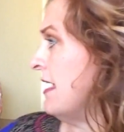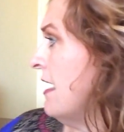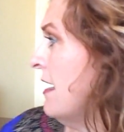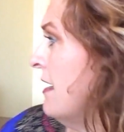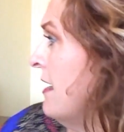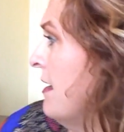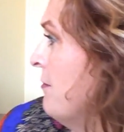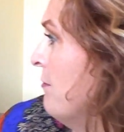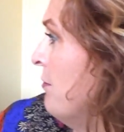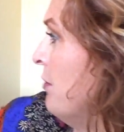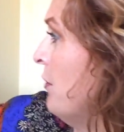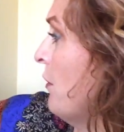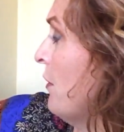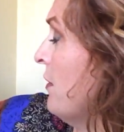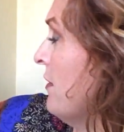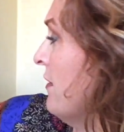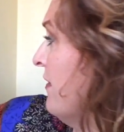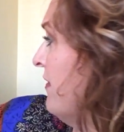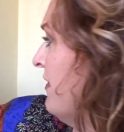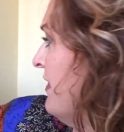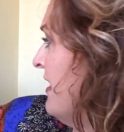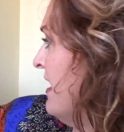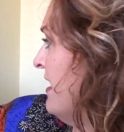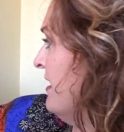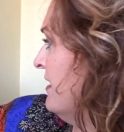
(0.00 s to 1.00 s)
an important
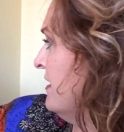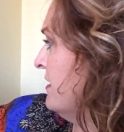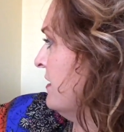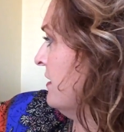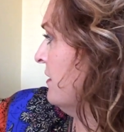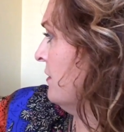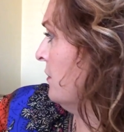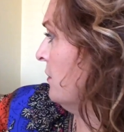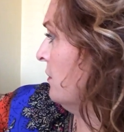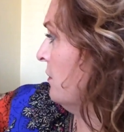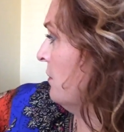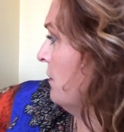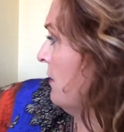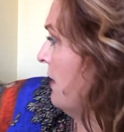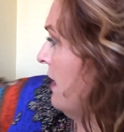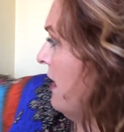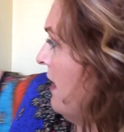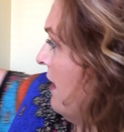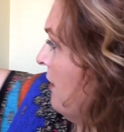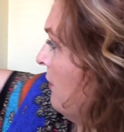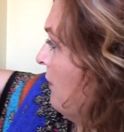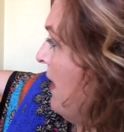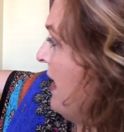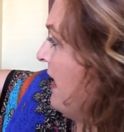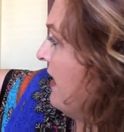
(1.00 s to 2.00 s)
thing to
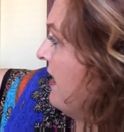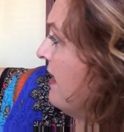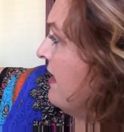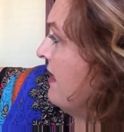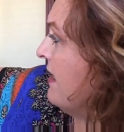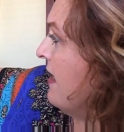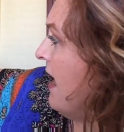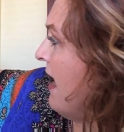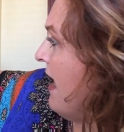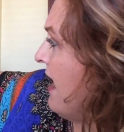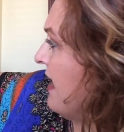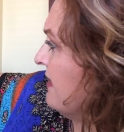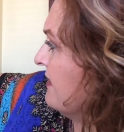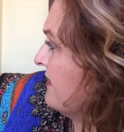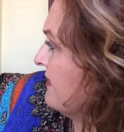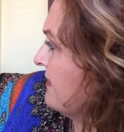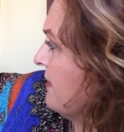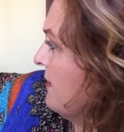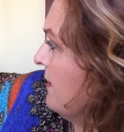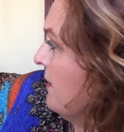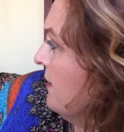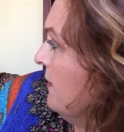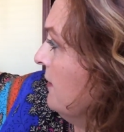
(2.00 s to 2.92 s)
recognize.